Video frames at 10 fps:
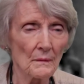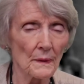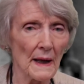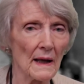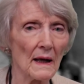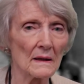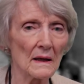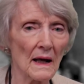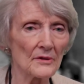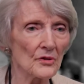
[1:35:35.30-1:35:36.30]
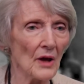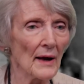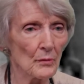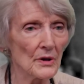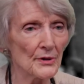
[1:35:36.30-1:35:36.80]
that I just, I
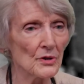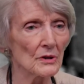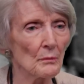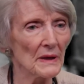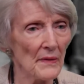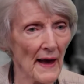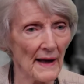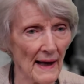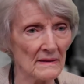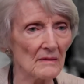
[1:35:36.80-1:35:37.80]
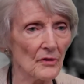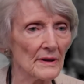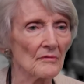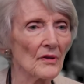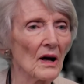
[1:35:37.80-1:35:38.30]
really couldn't be that
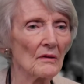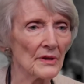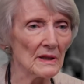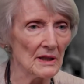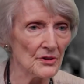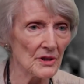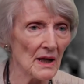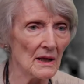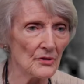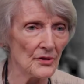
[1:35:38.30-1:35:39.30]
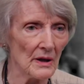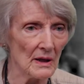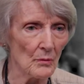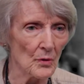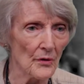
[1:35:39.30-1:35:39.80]
actively involved in each case
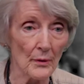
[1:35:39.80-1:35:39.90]
anymore.